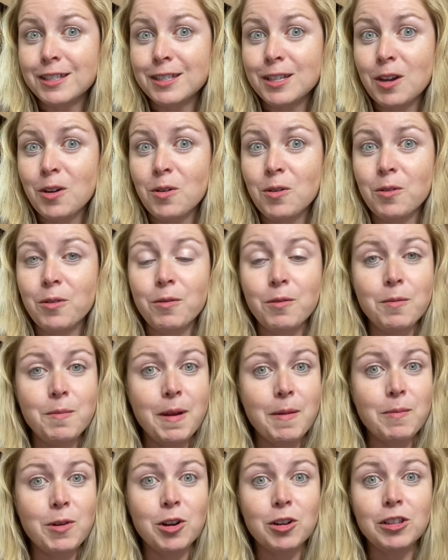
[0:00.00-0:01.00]
So
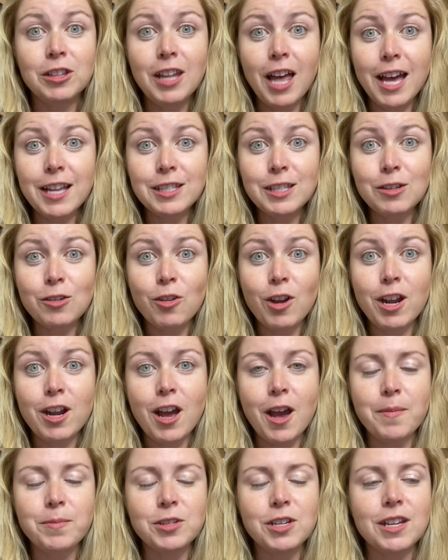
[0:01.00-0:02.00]
remember, lots of great
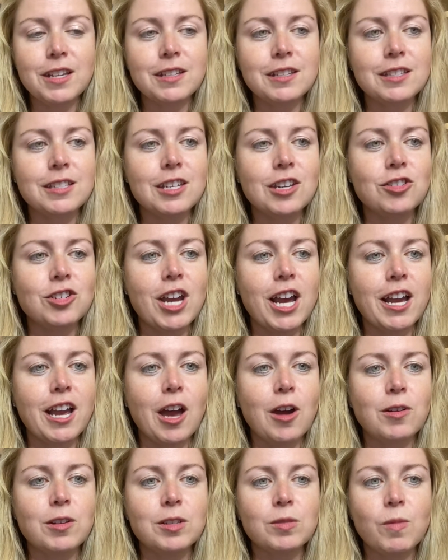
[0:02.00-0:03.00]
options to check
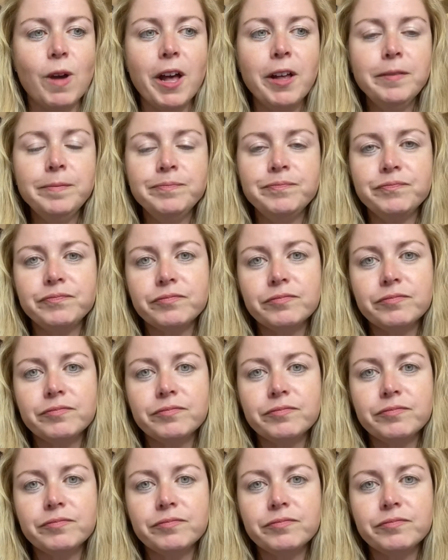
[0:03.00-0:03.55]
out as well.